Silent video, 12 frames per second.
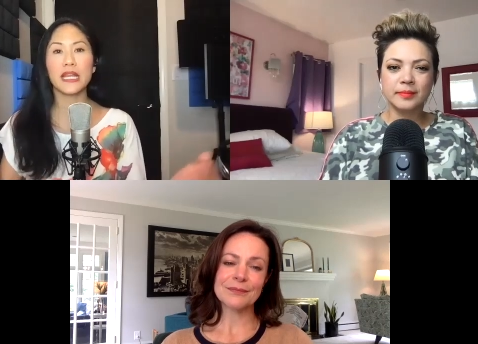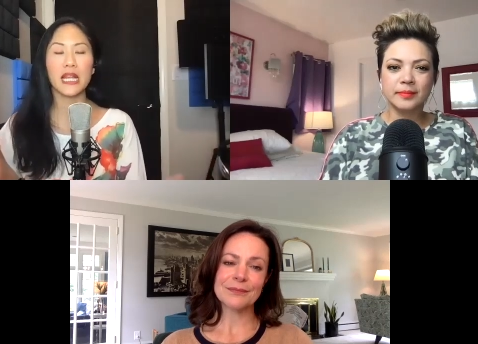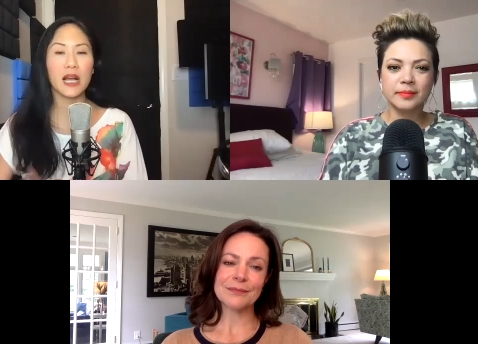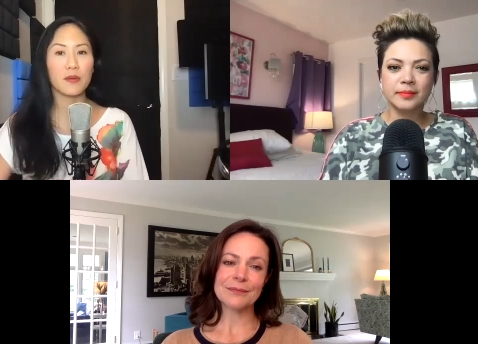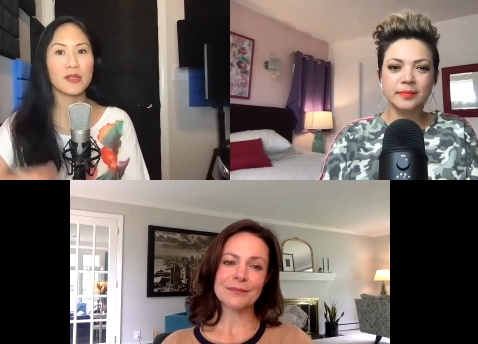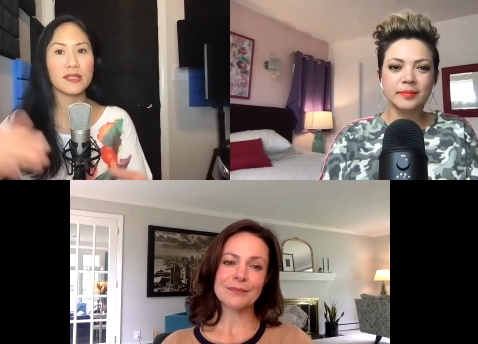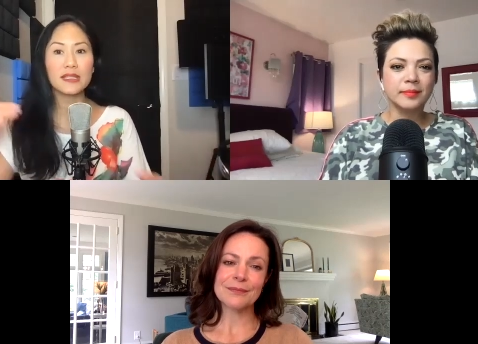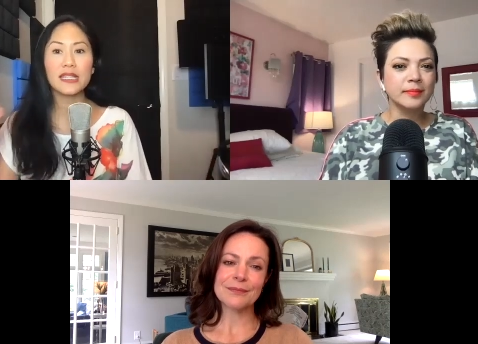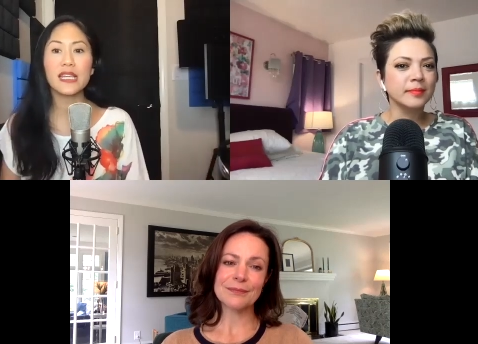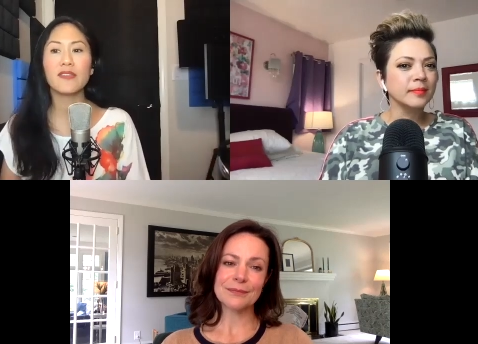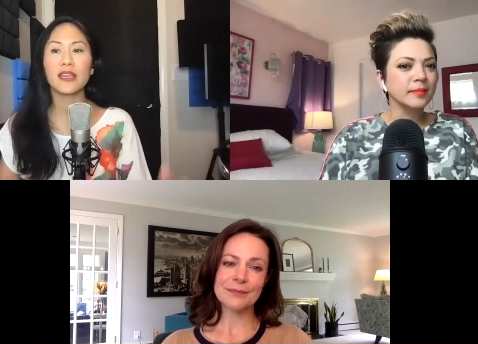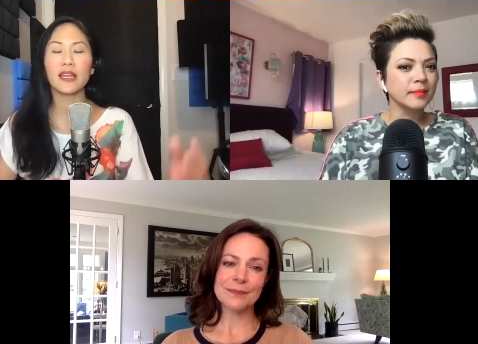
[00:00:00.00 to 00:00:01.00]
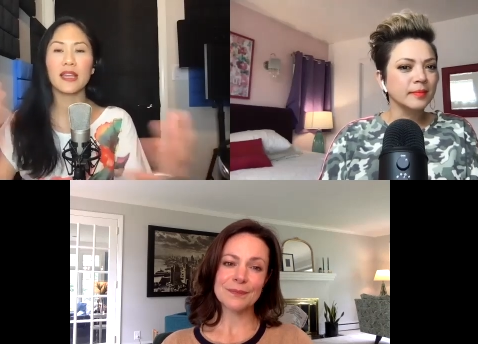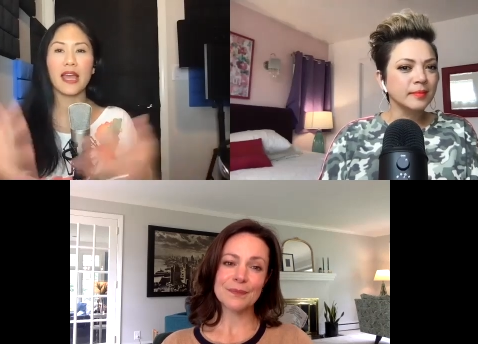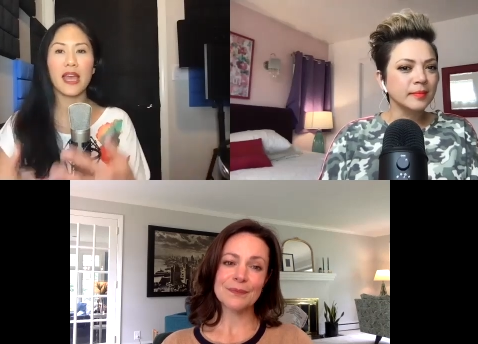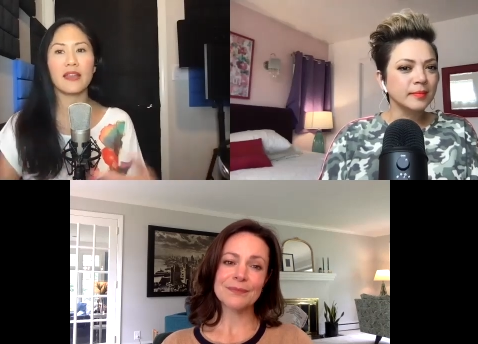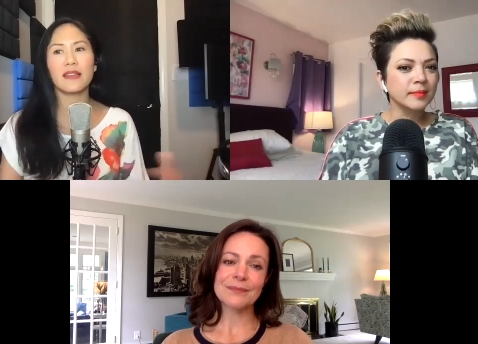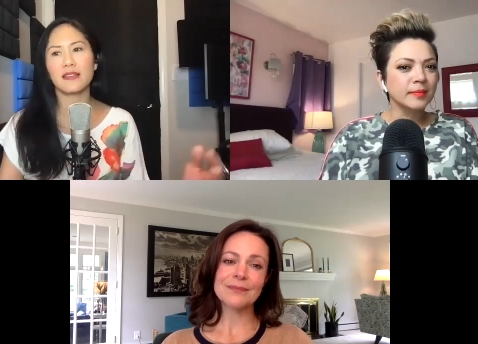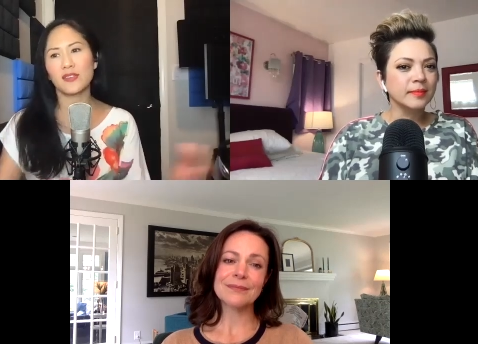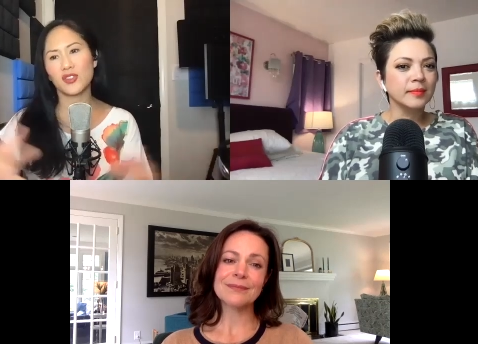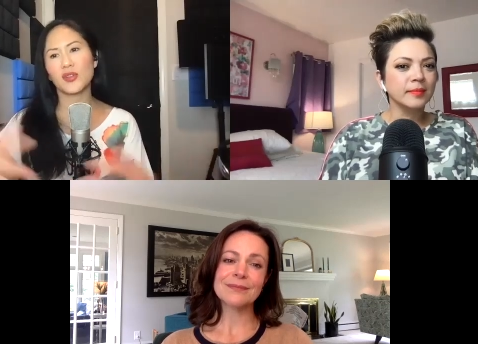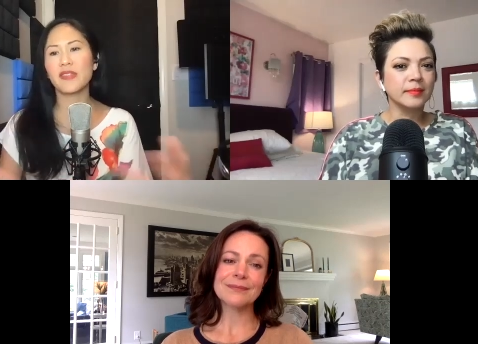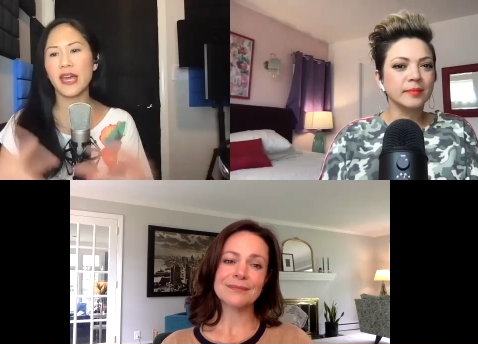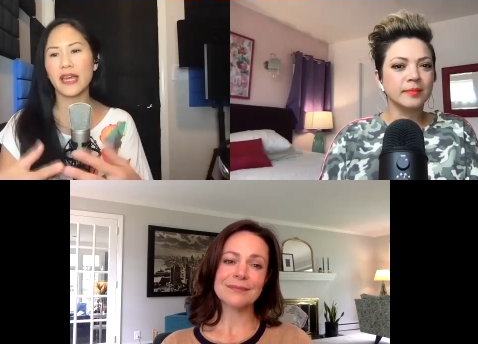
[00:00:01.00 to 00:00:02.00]
Speaker 1: and I was leaving, and and
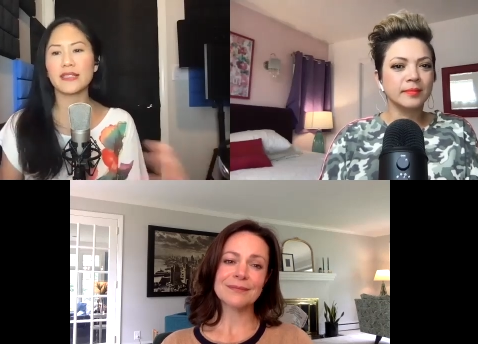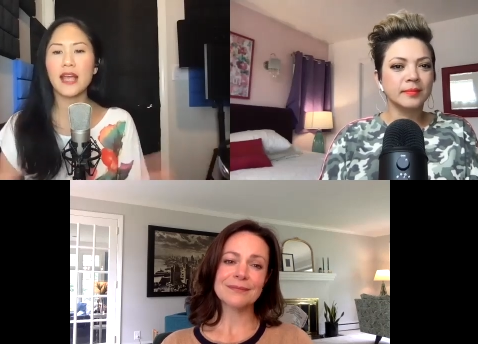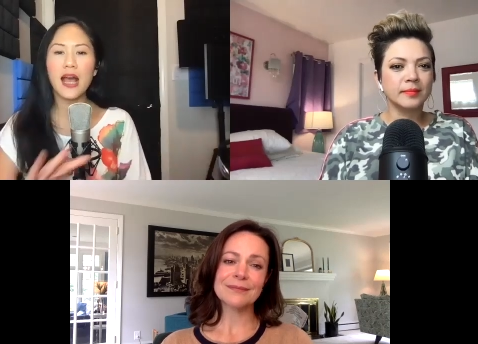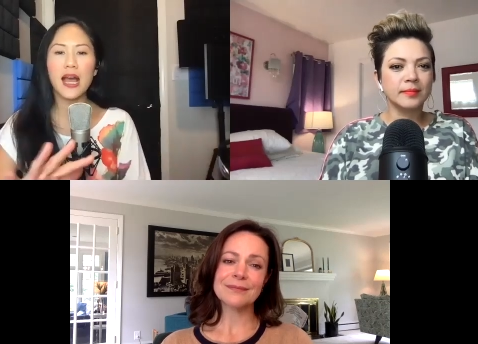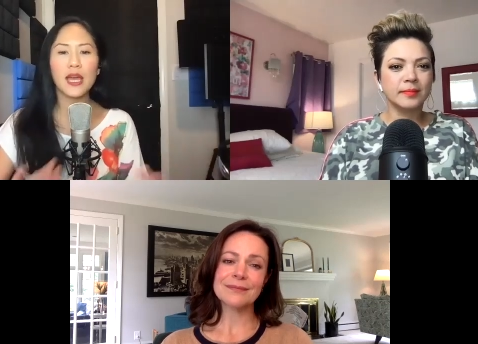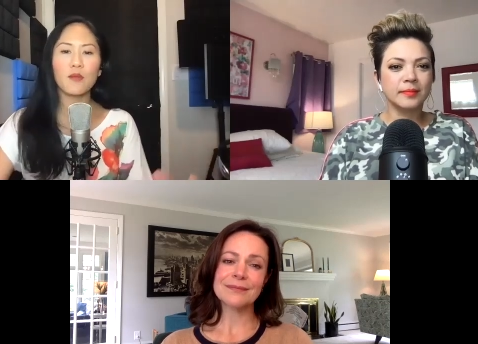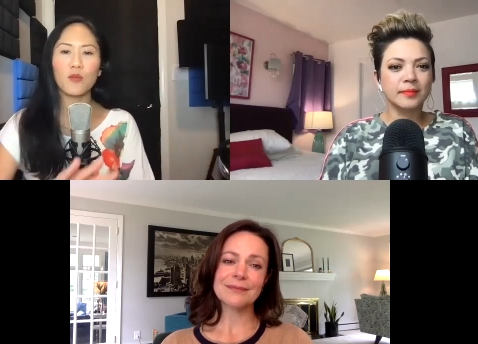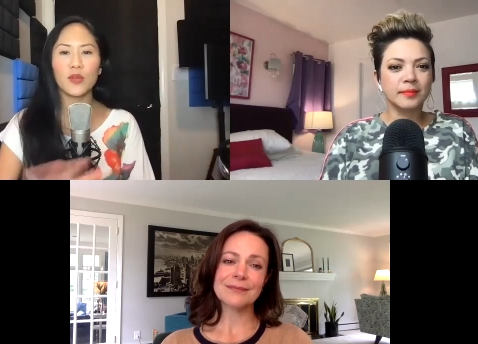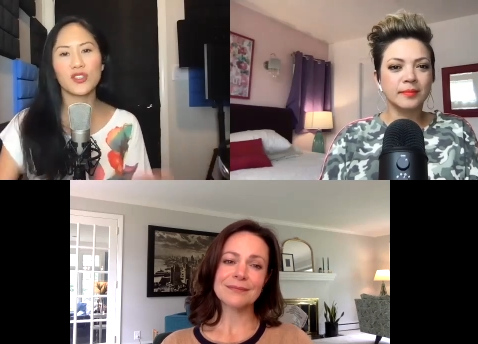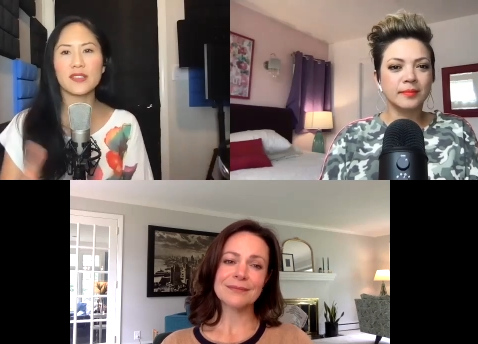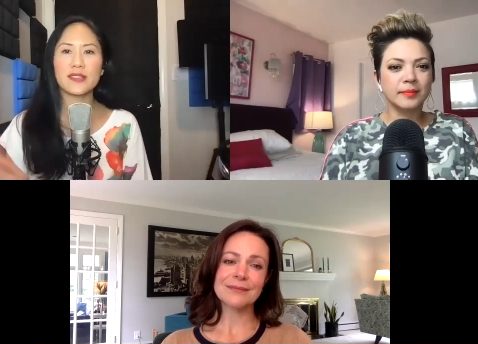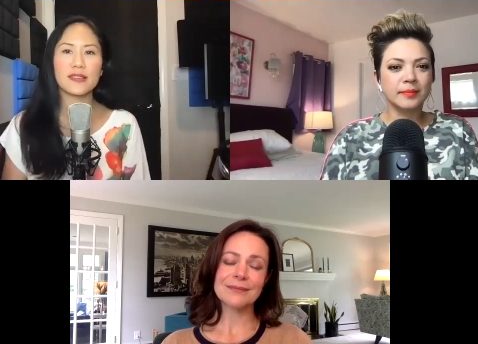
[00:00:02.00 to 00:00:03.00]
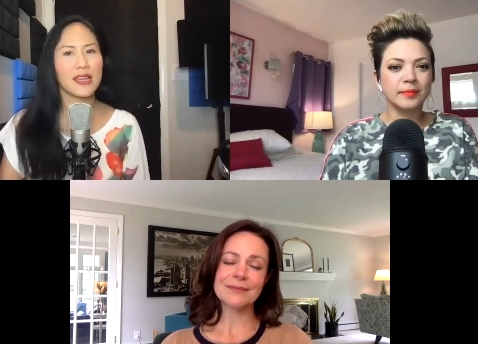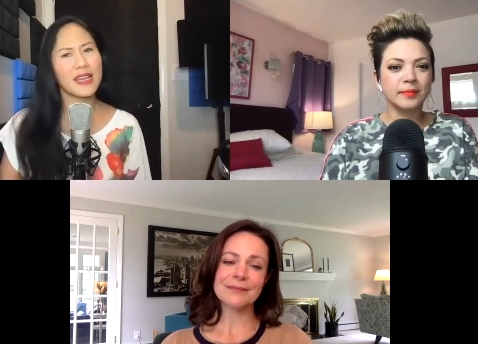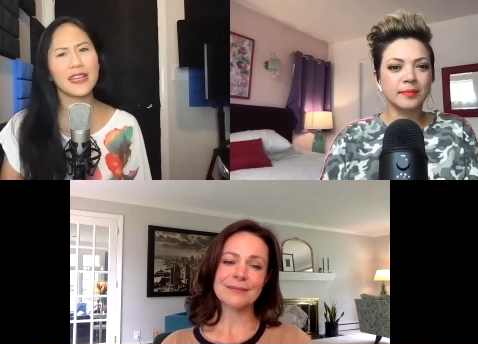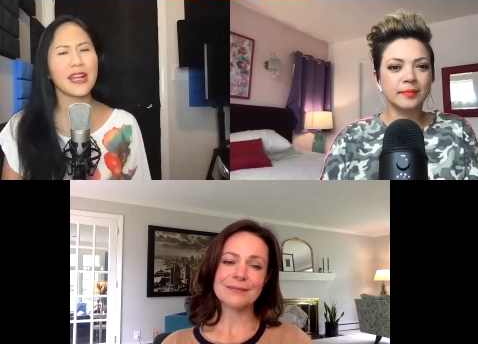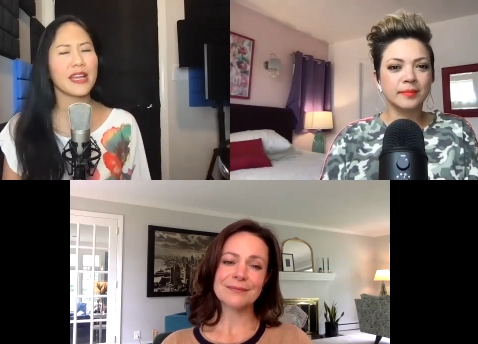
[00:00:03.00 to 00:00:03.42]
during that time we just kind